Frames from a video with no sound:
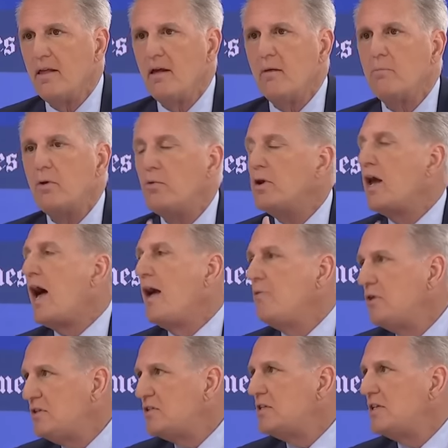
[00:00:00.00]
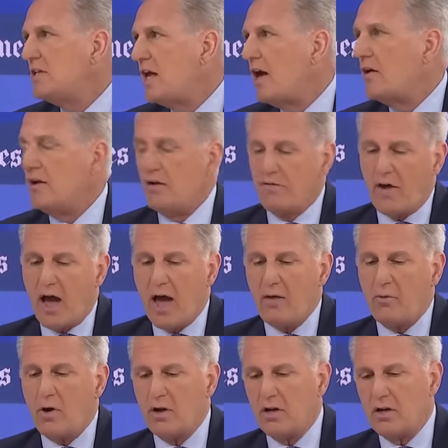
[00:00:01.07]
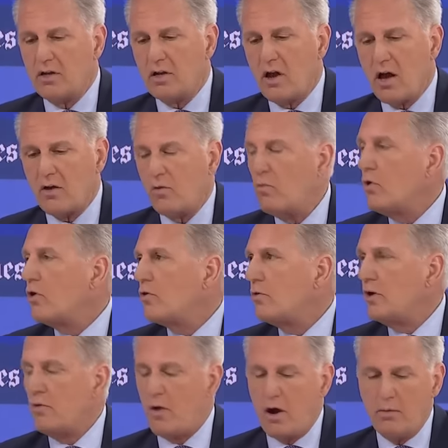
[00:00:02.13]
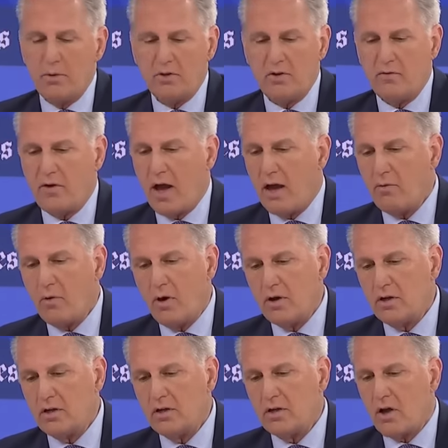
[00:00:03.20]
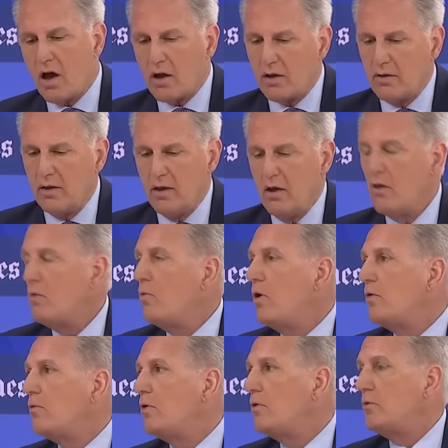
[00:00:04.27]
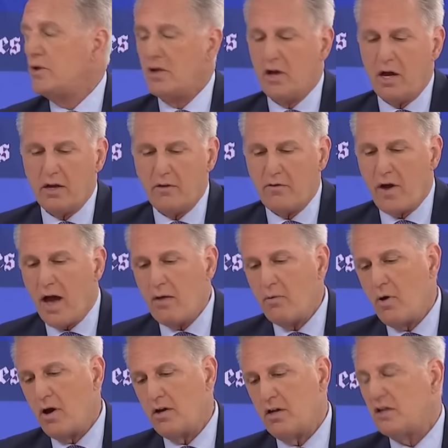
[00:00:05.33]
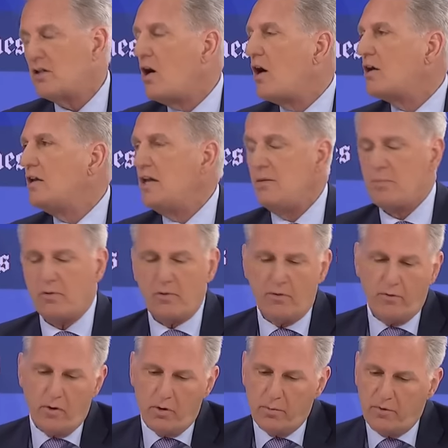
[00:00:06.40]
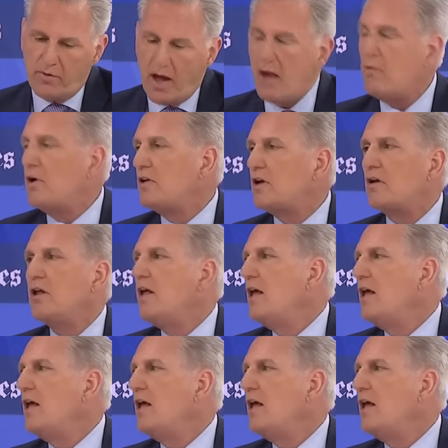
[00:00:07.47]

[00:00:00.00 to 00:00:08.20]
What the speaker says: But when I would sit down, and if I wanted to talk work requirements, if I wanted to talk what we would cut, if I wanted to talk NEPA reform, if I wanted to talk,